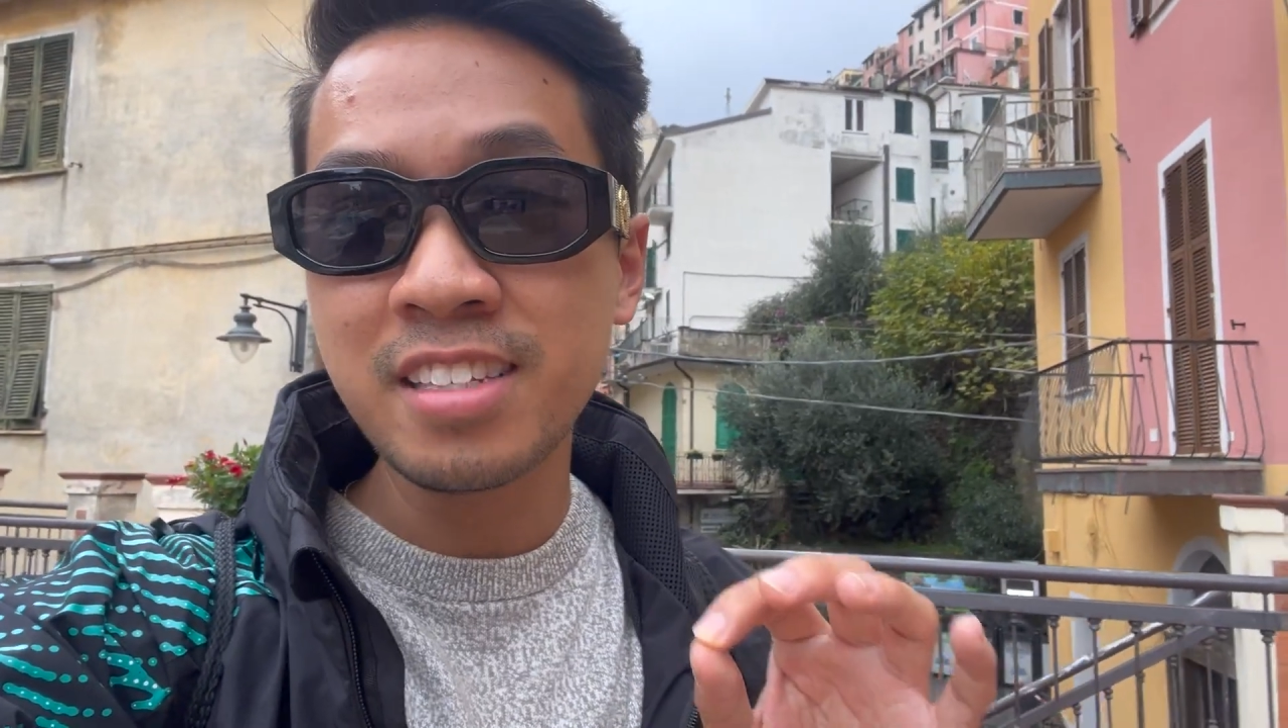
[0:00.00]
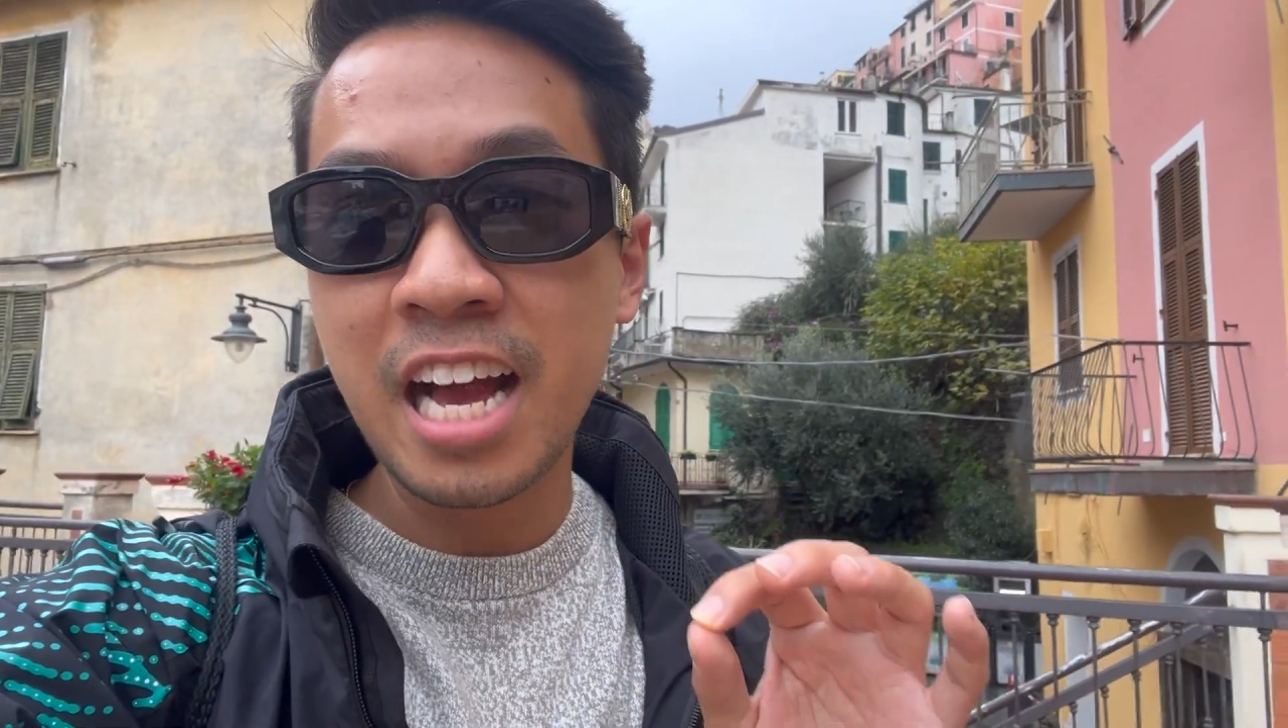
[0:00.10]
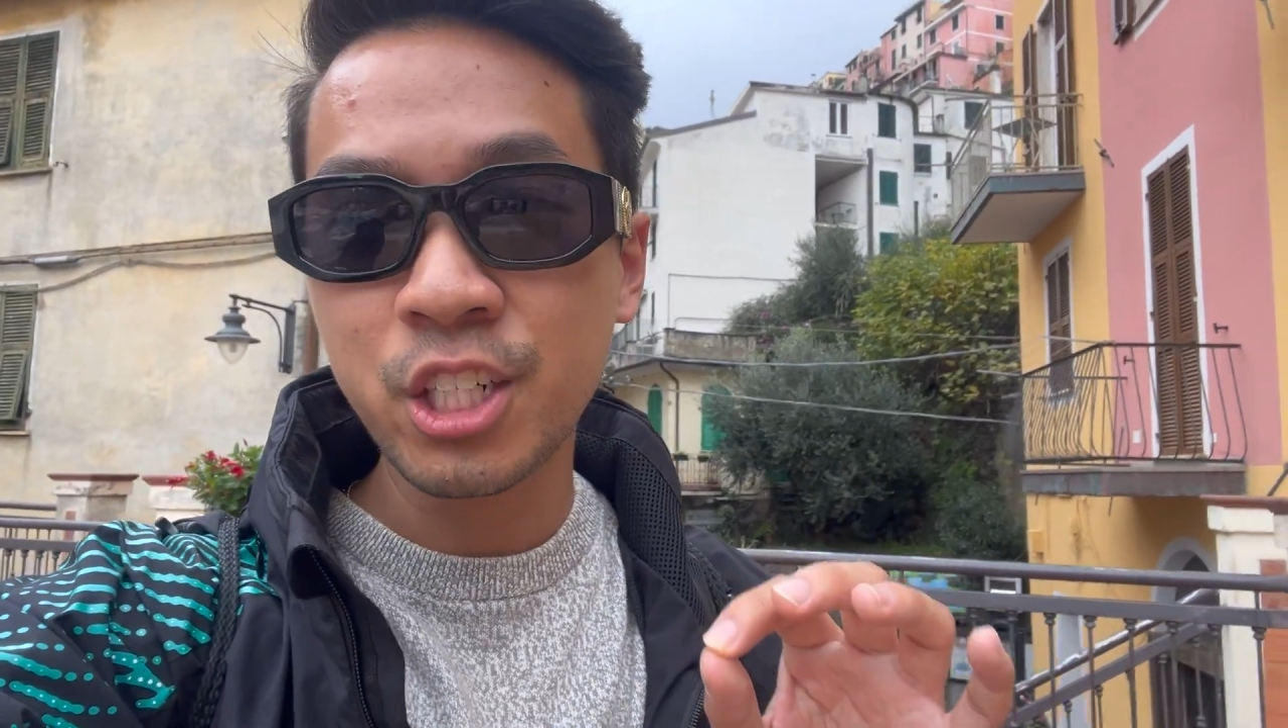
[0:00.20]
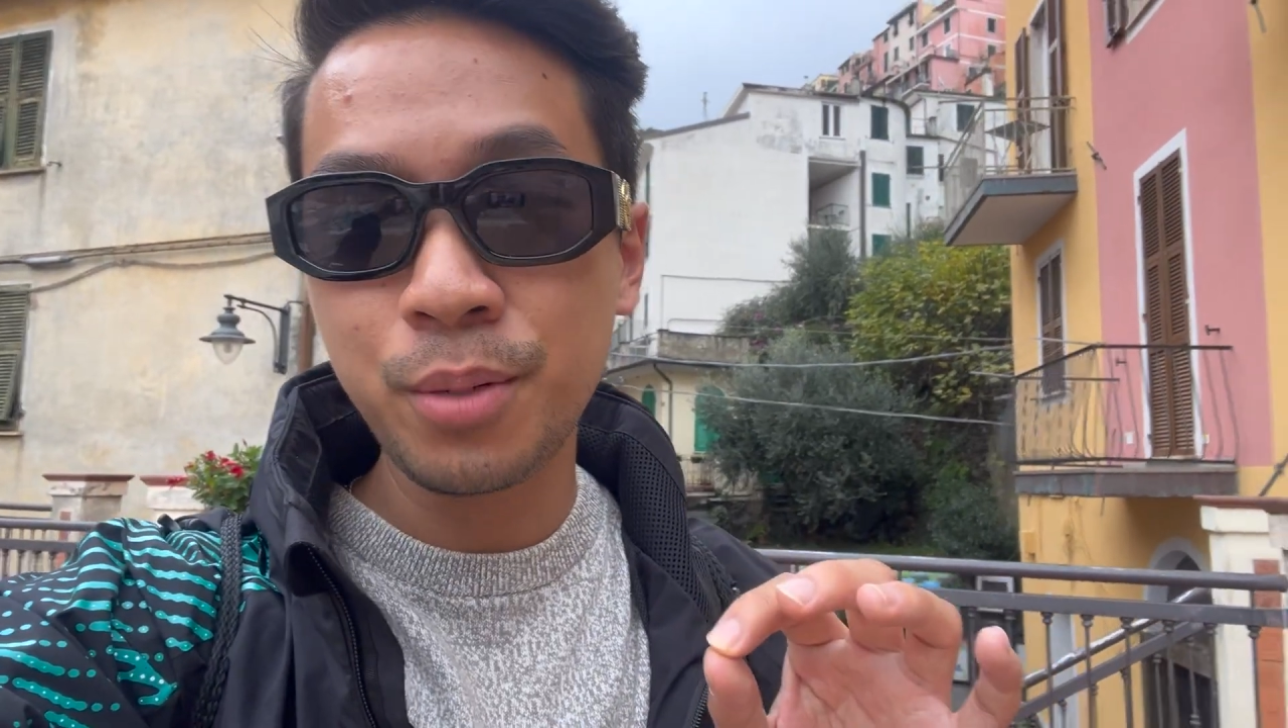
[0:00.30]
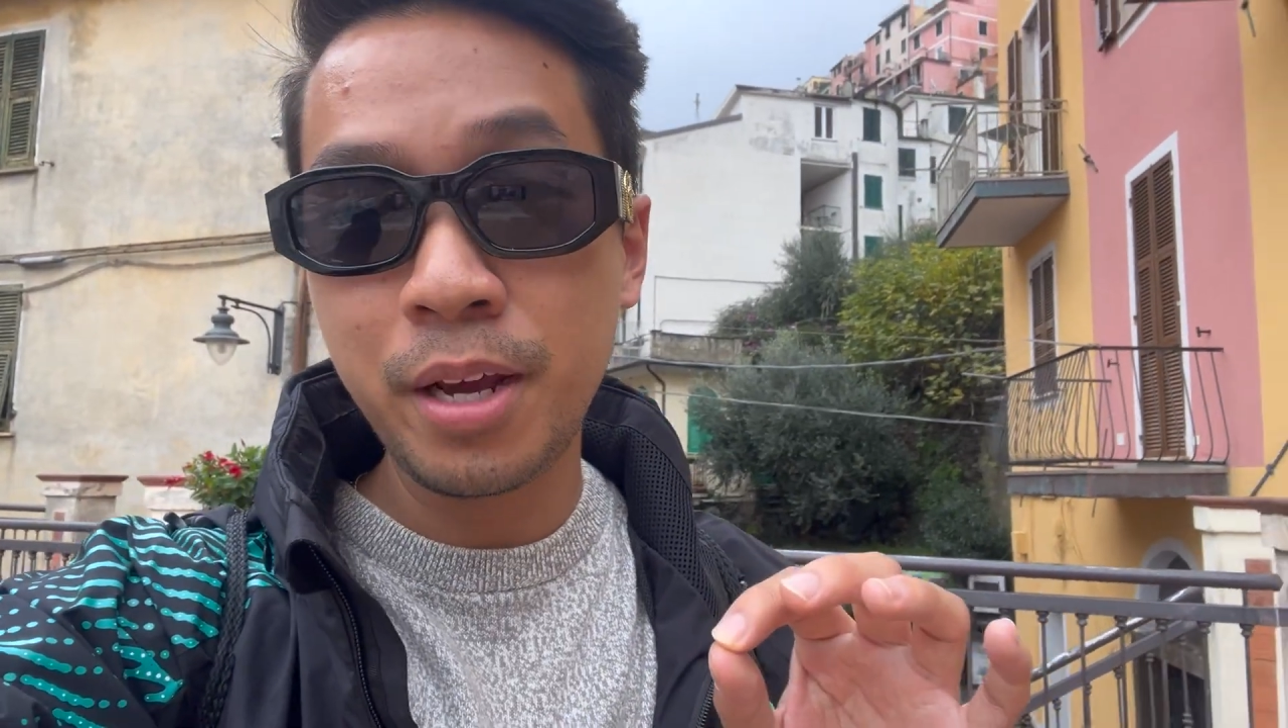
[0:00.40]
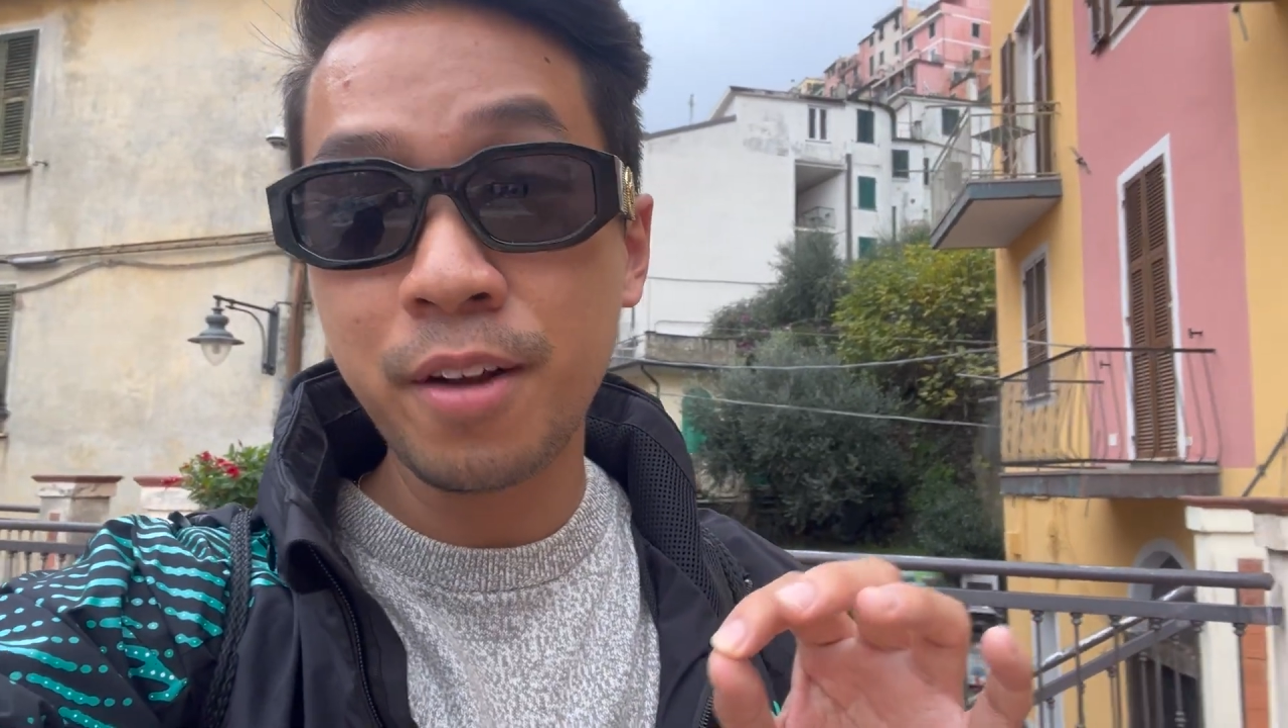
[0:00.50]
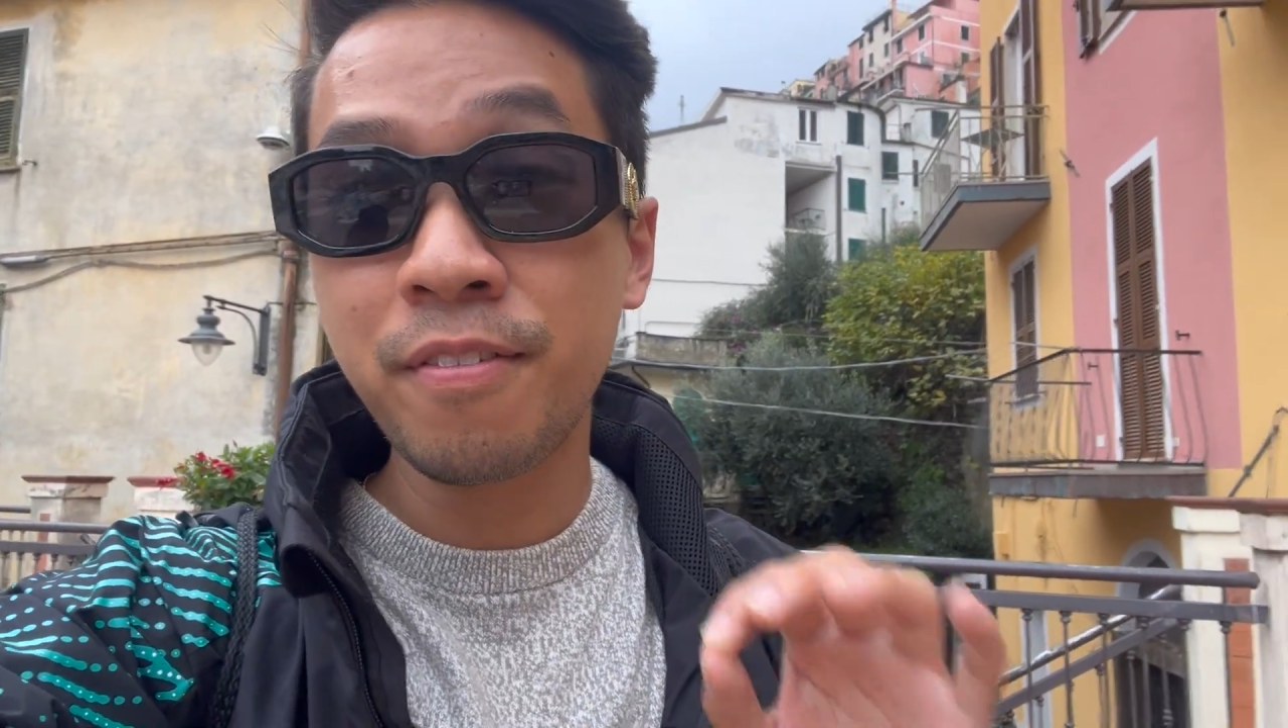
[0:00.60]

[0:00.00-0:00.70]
actually made of